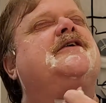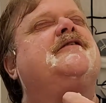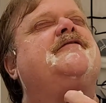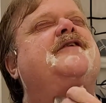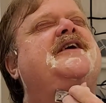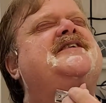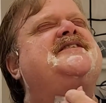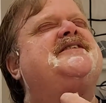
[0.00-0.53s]

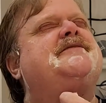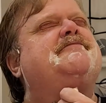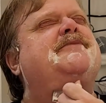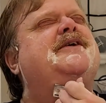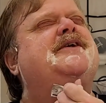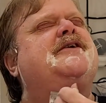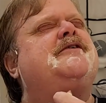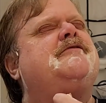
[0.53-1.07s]
Find
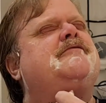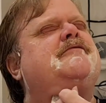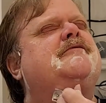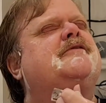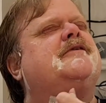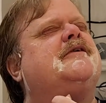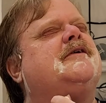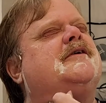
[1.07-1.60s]
somebody who
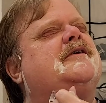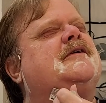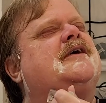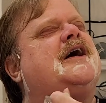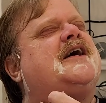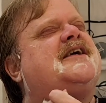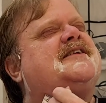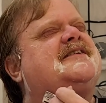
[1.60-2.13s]

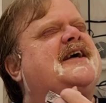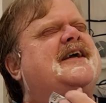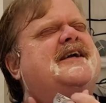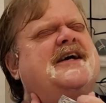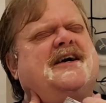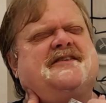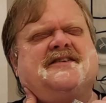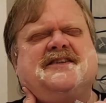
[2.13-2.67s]
I could take
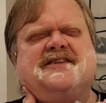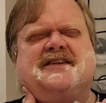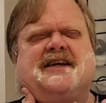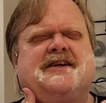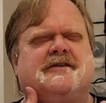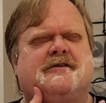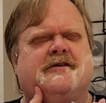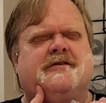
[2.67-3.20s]
out to
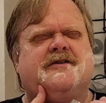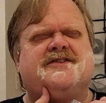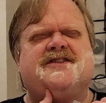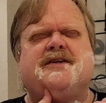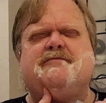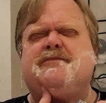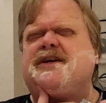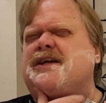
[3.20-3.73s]
dinner, or
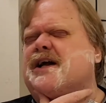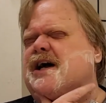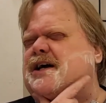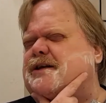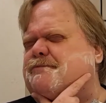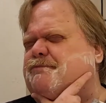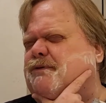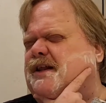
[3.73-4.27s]
somebody I
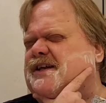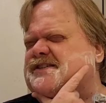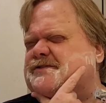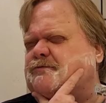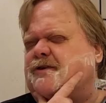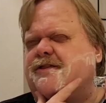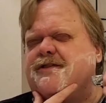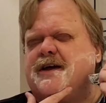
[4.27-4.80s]
could bless
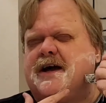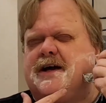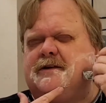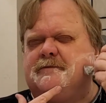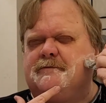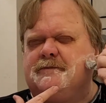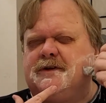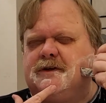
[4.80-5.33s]
with that.
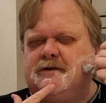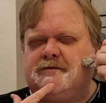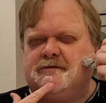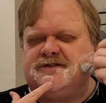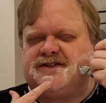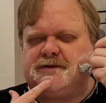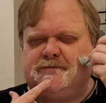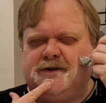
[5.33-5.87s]
You know,
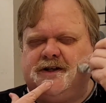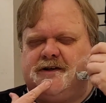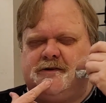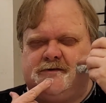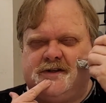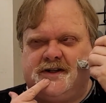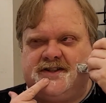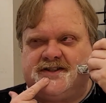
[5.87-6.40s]
somebody
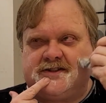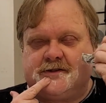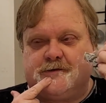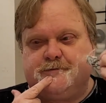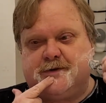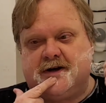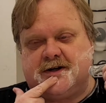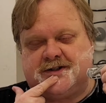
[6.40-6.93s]
who needs a
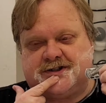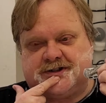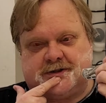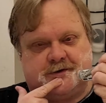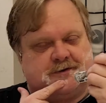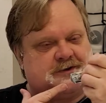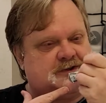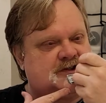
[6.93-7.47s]
new pair of
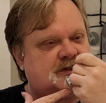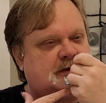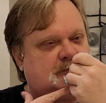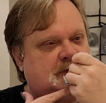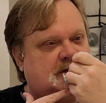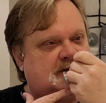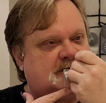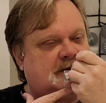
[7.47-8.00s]
shoes or
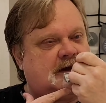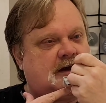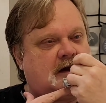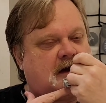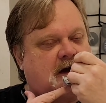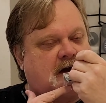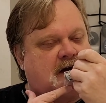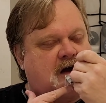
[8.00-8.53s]
something like that.